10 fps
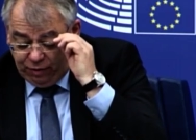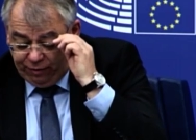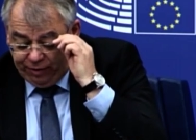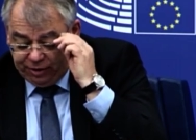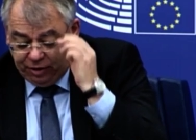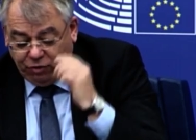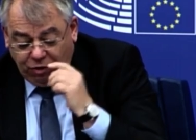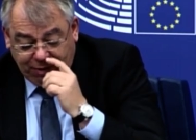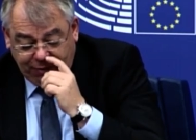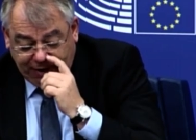onto the
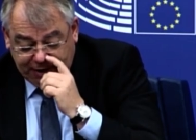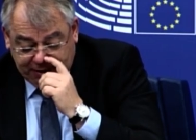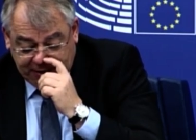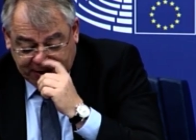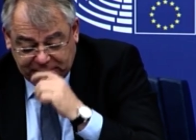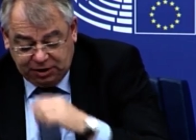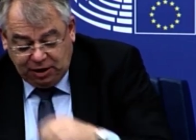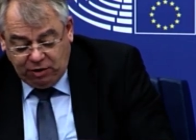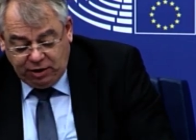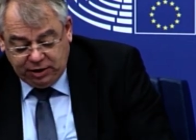statute books, but
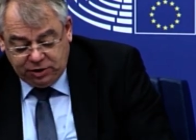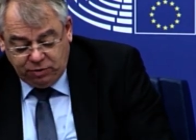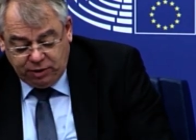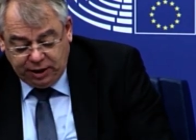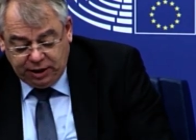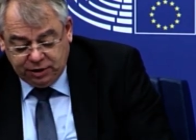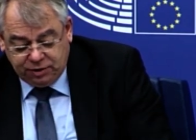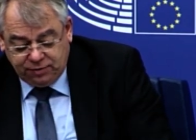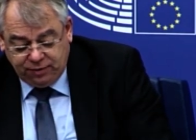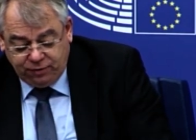also in the
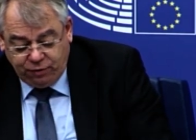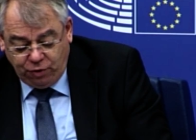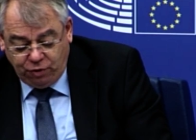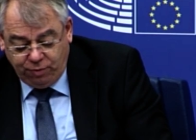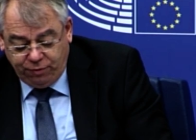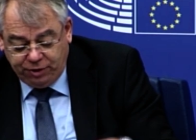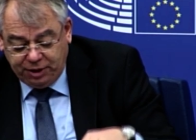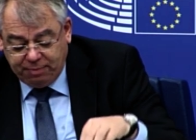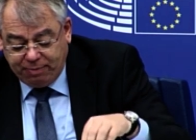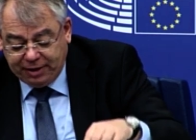run-up to the
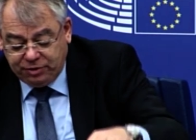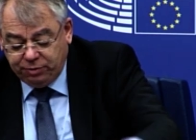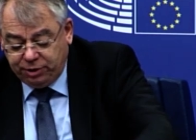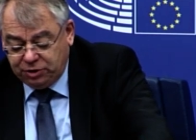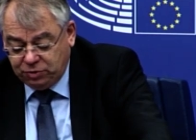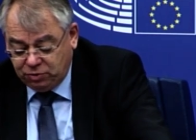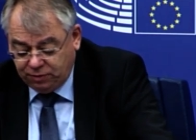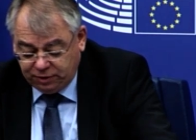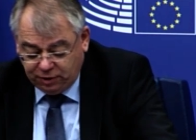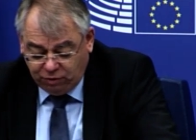election
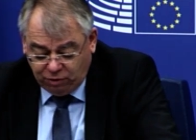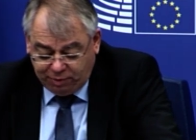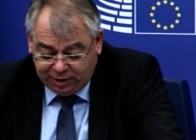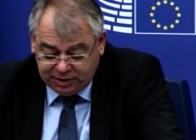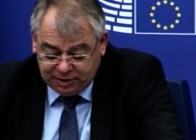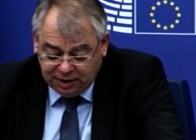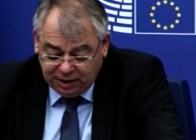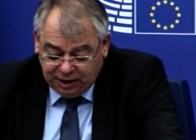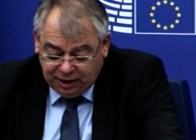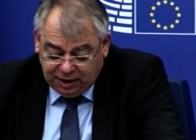uh, phase, uh,
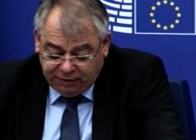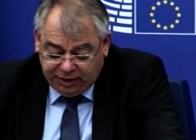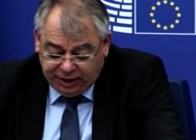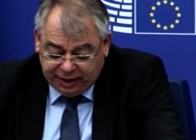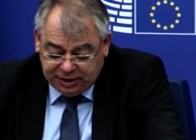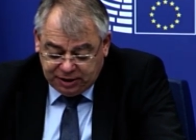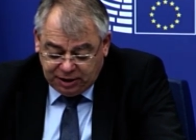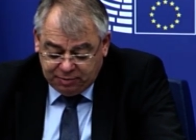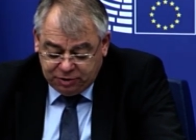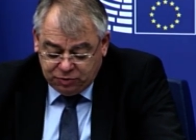it is a
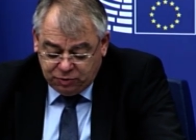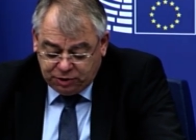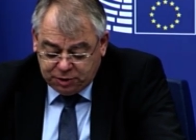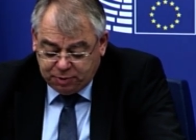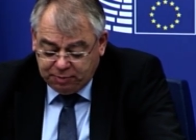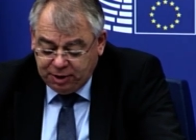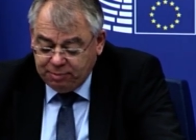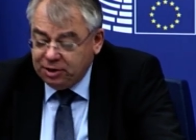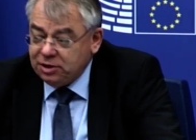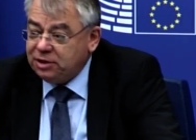high-level forum for
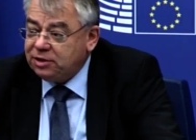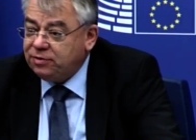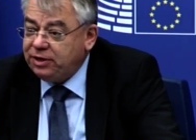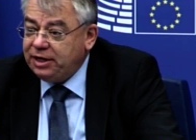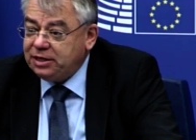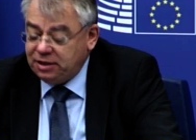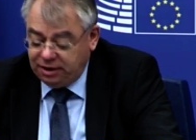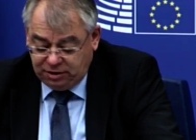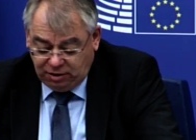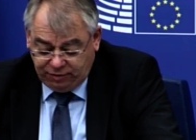debate of the future of
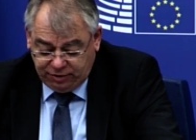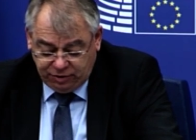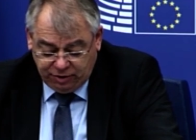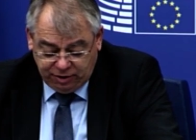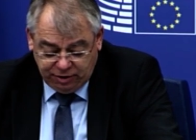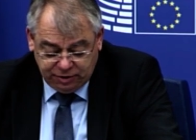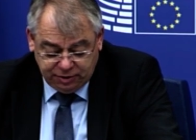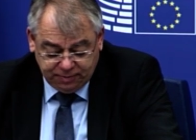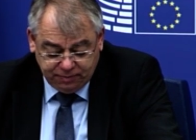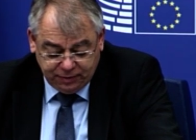Europe. And we
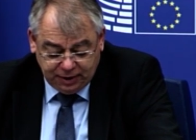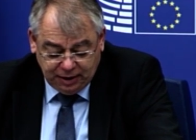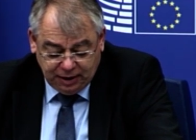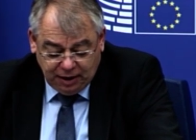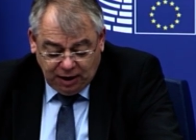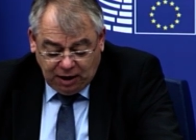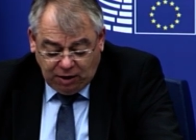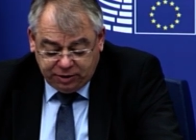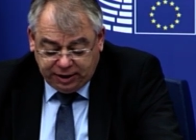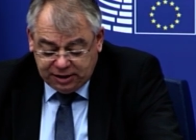saw that yesterday
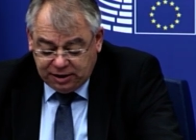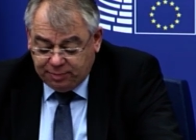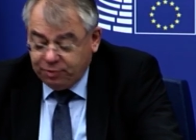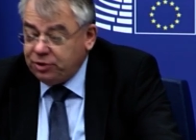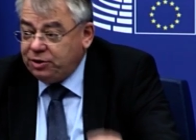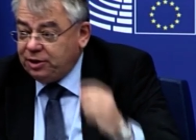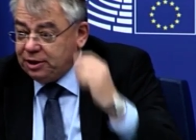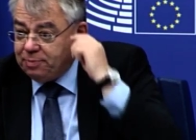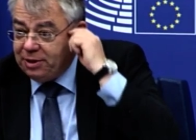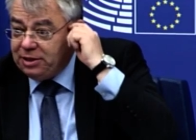embodied in the visit
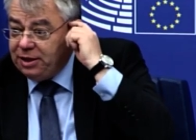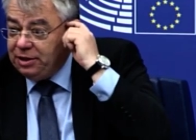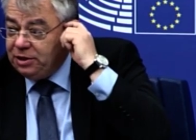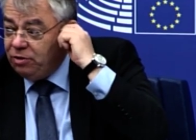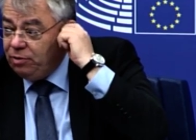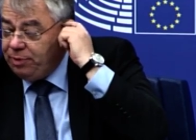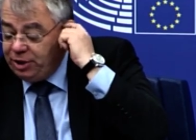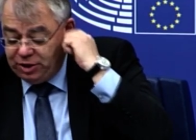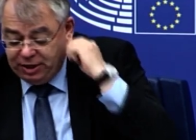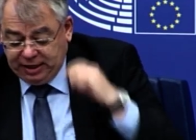of the
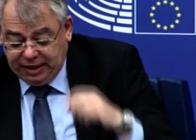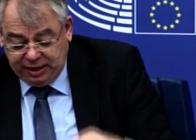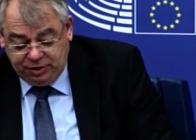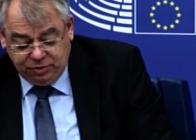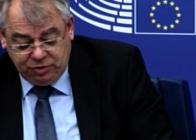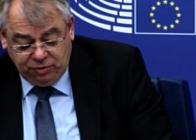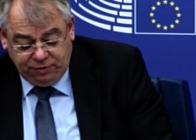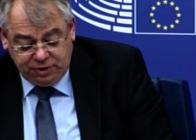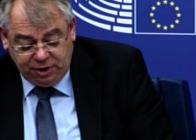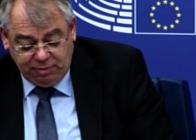Prime Minister of
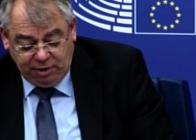Estonia.